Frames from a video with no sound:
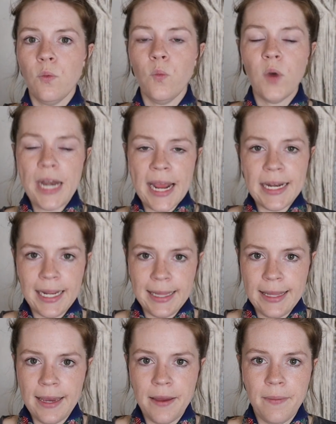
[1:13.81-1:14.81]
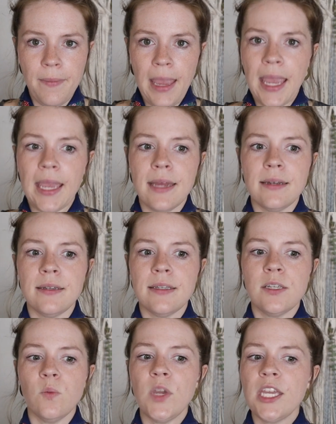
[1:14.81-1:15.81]
when I need them, and
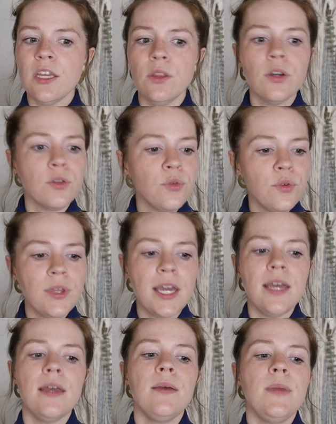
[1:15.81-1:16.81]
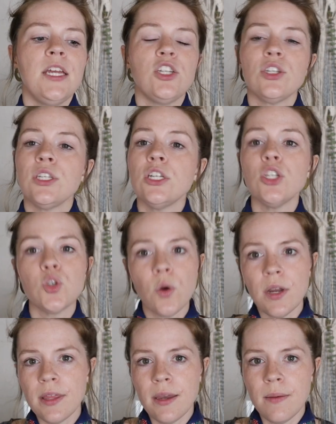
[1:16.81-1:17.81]
we can look through them and just
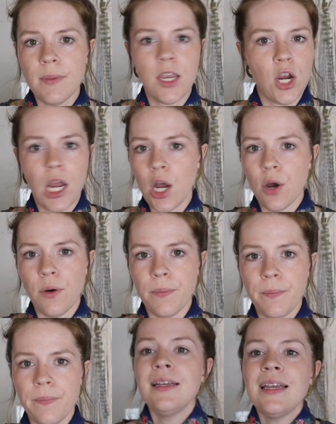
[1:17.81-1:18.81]
enjoy them here at home.